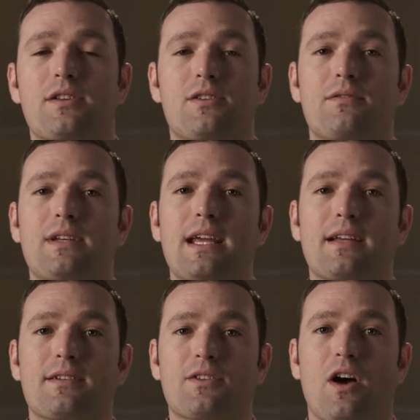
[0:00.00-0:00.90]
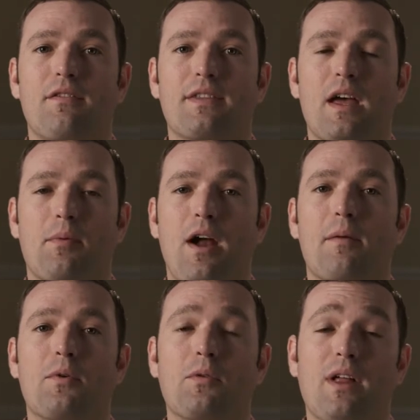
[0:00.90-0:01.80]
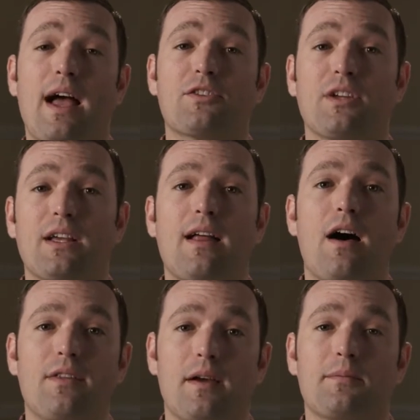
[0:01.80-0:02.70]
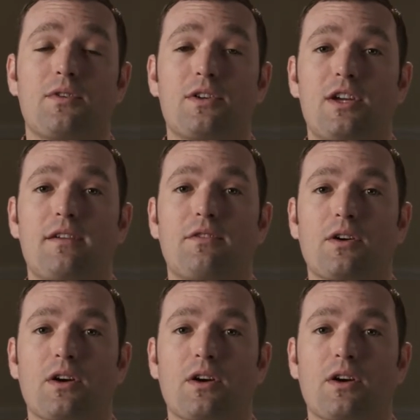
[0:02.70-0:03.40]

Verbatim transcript: is unique to solving that problem and will actually allow them to achieve their